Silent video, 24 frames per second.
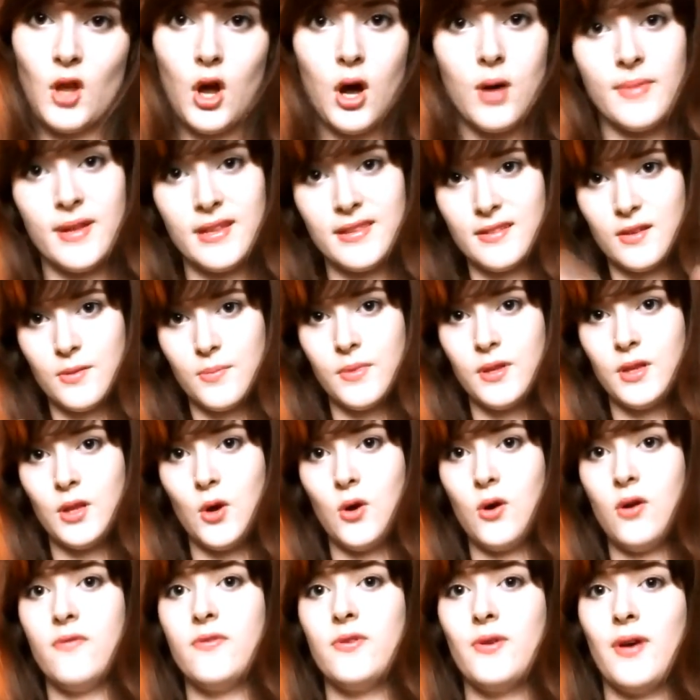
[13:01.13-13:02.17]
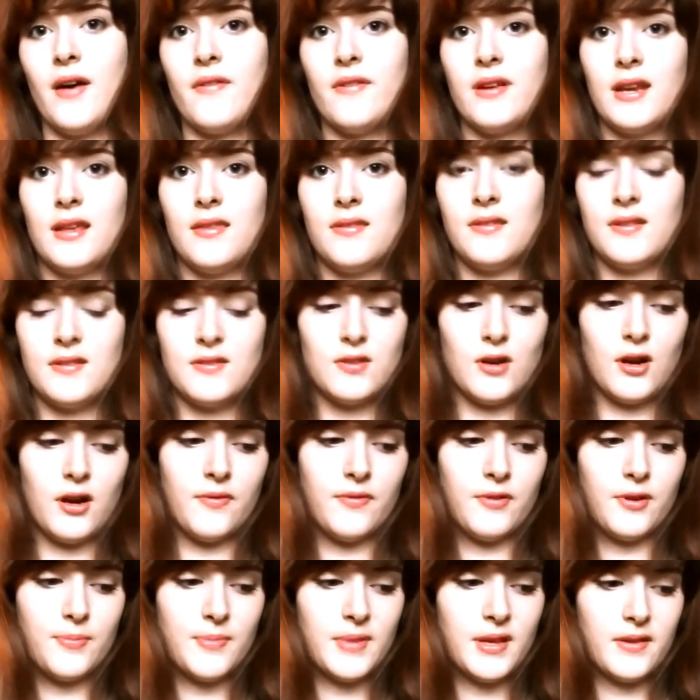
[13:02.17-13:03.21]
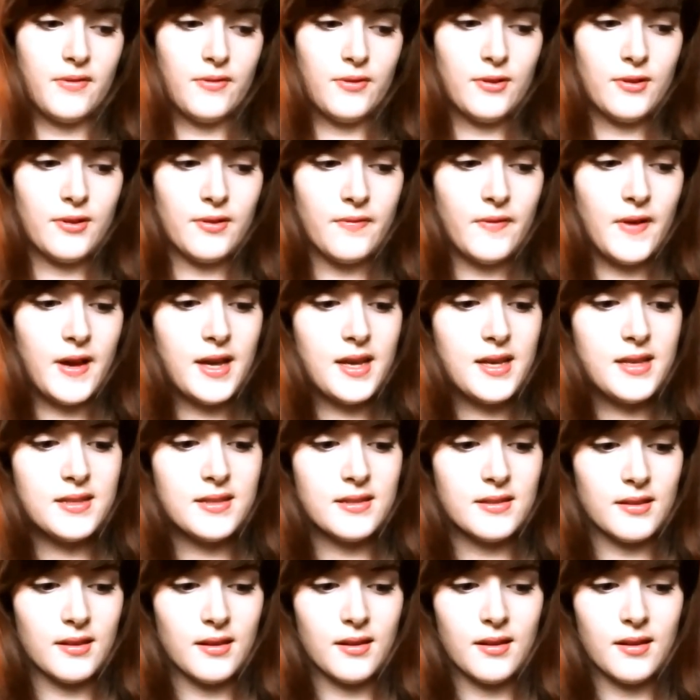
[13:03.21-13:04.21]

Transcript: comment down below if you have anything to offer me for advice,